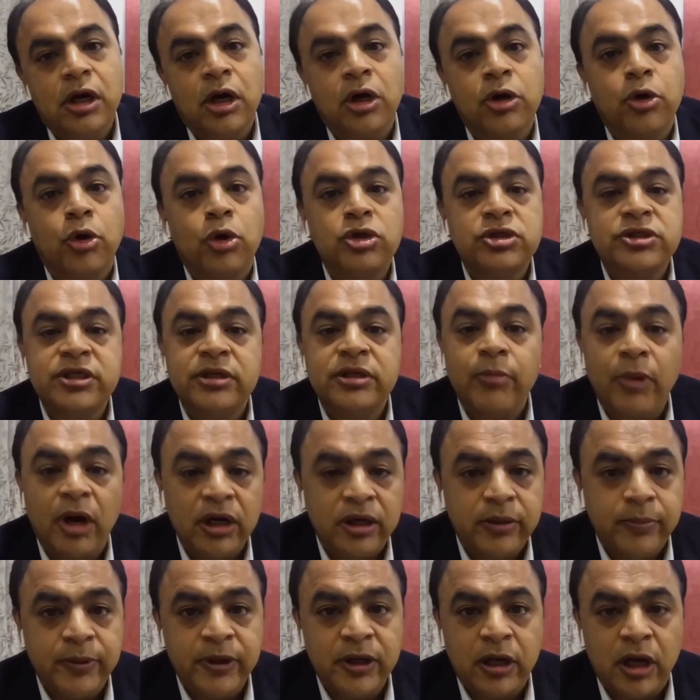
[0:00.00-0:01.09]
across in
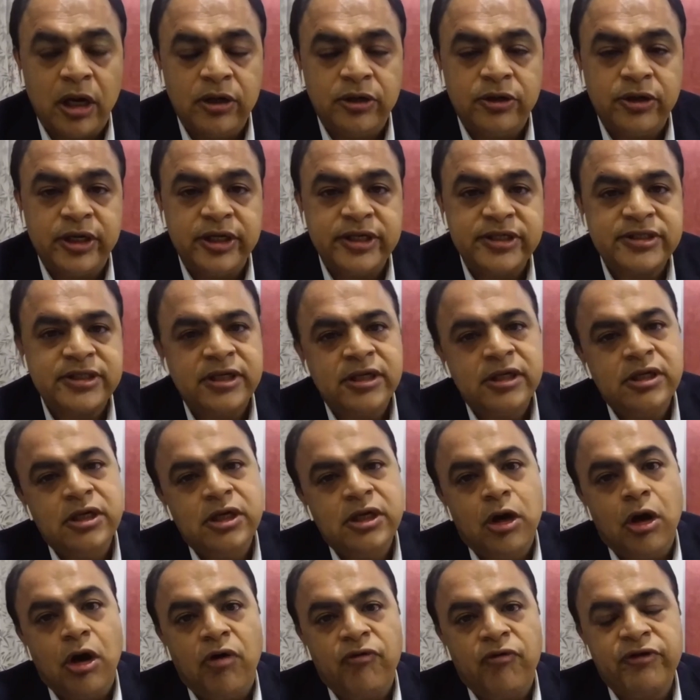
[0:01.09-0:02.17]
multiple countries,
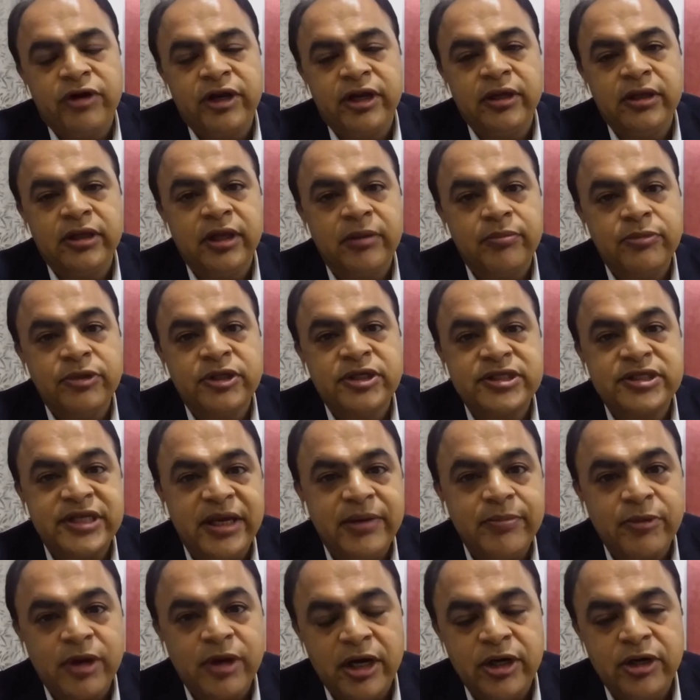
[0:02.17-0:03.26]
offering them the
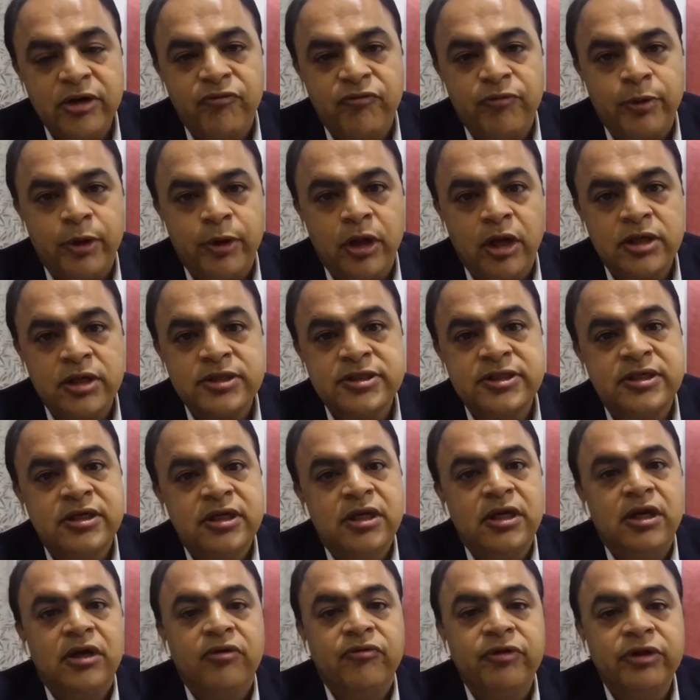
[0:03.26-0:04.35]
same kind of products
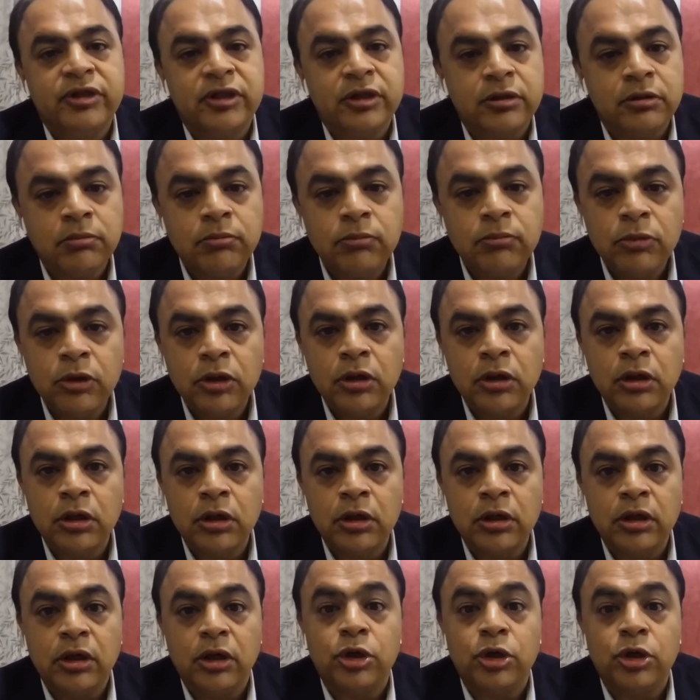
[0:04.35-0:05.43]
with
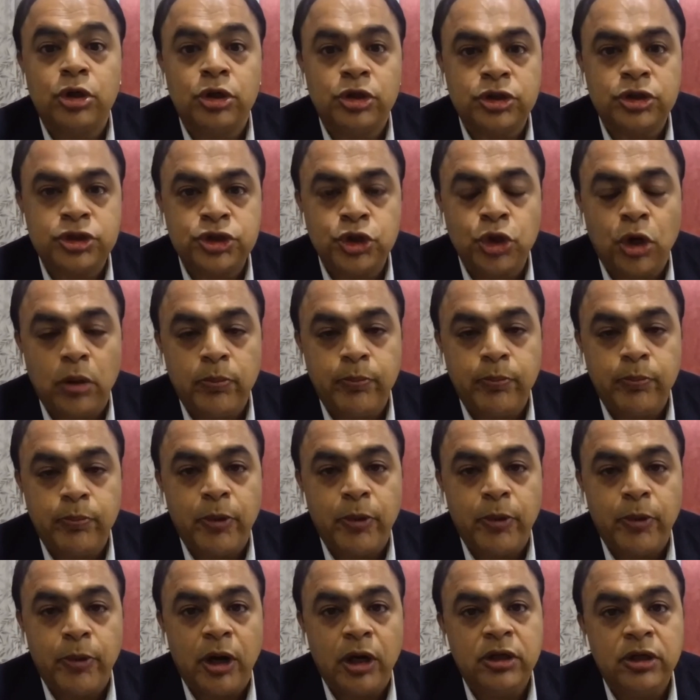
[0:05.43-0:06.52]
a short
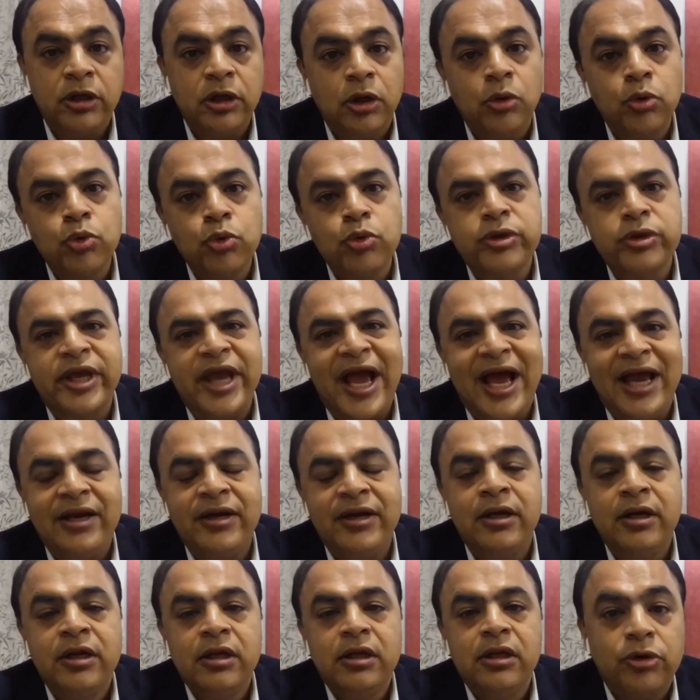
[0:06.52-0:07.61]
partner who
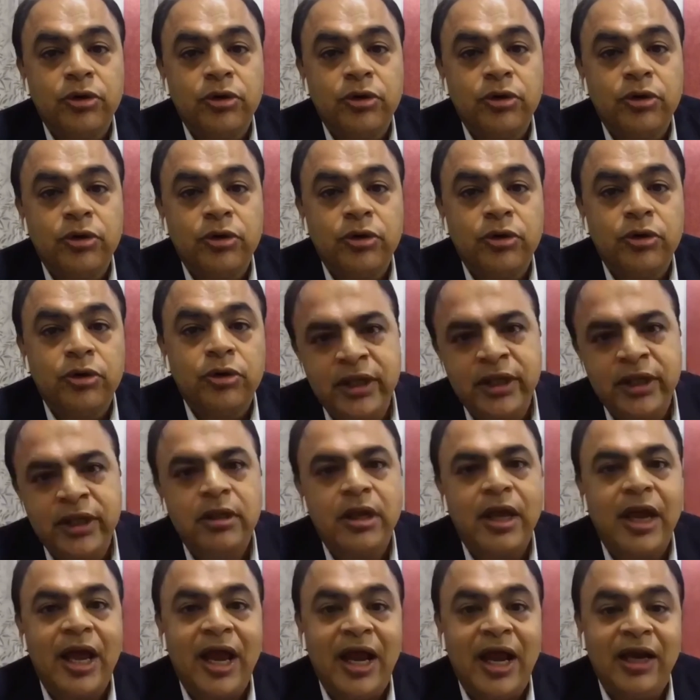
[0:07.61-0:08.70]
can respond
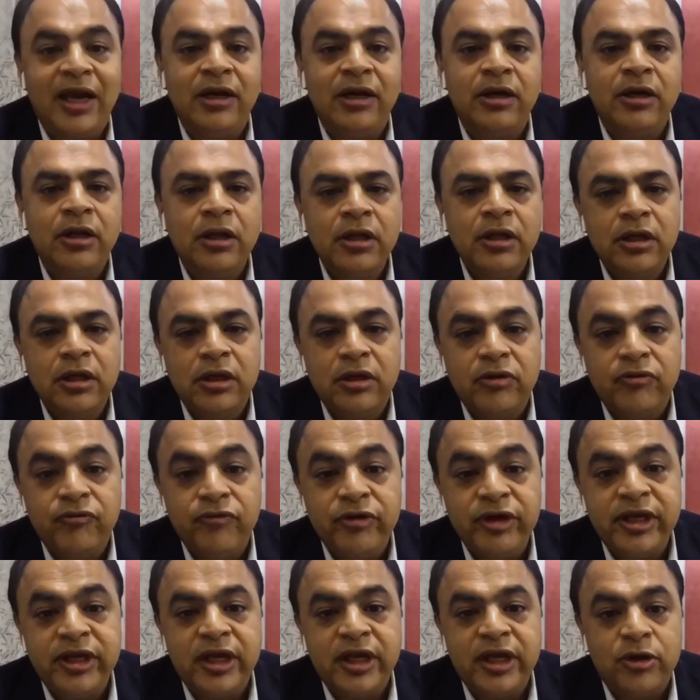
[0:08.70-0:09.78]
like how we are
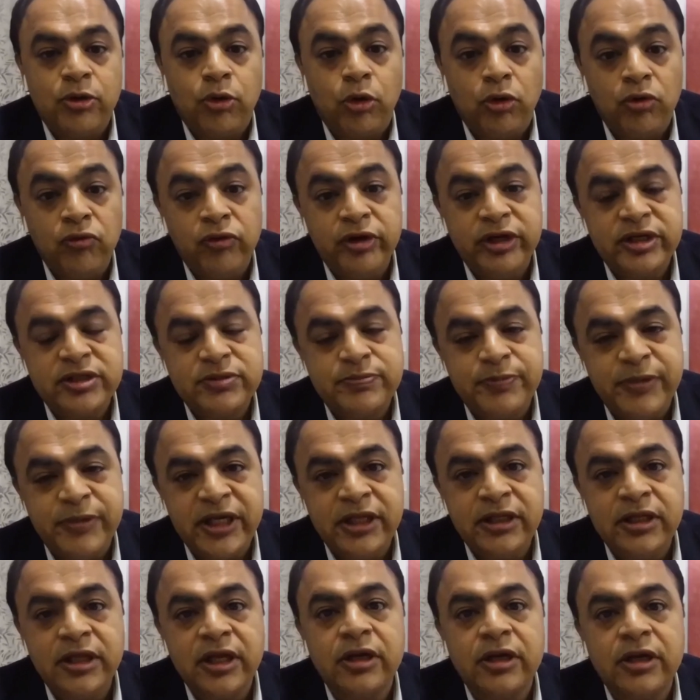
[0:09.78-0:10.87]
doing, and we
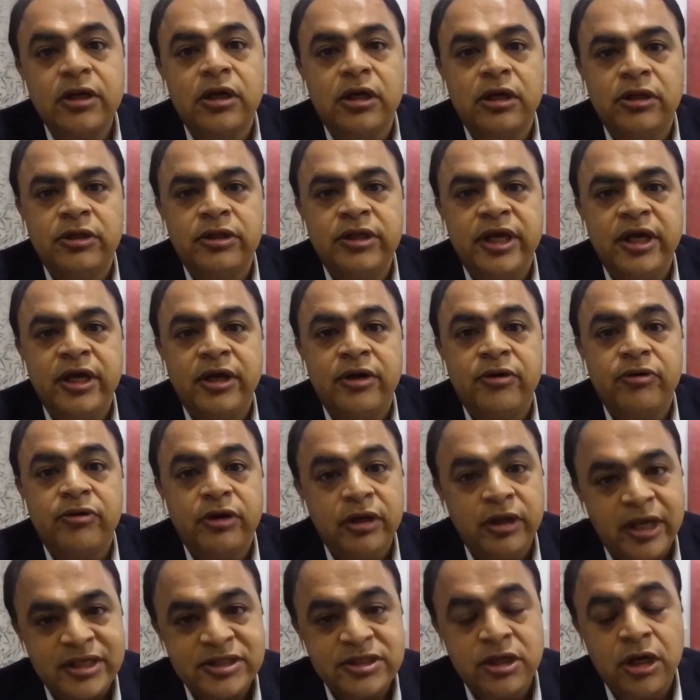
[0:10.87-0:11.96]
can always be there
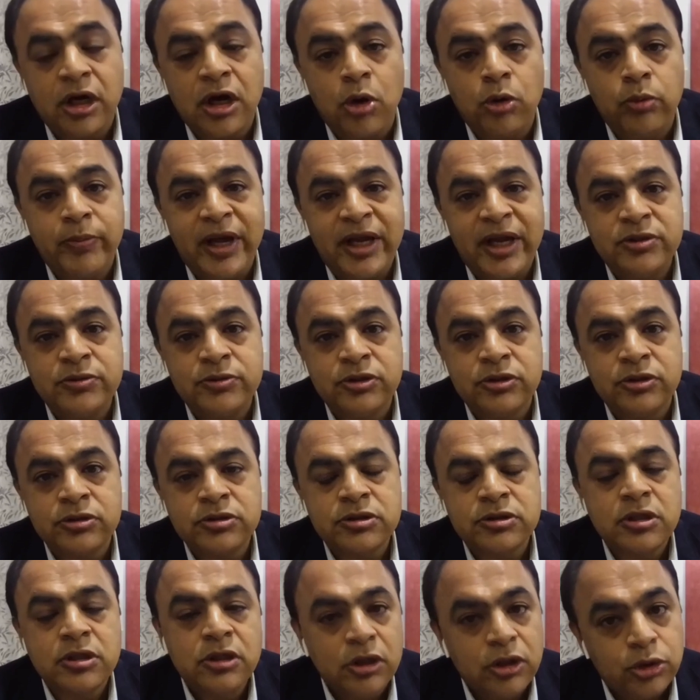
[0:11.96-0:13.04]
as the account managers
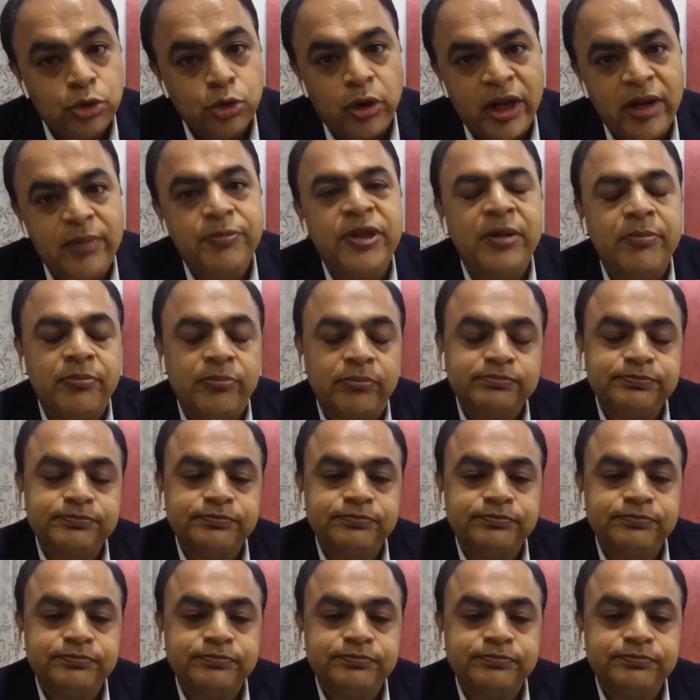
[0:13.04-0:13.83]
to help them.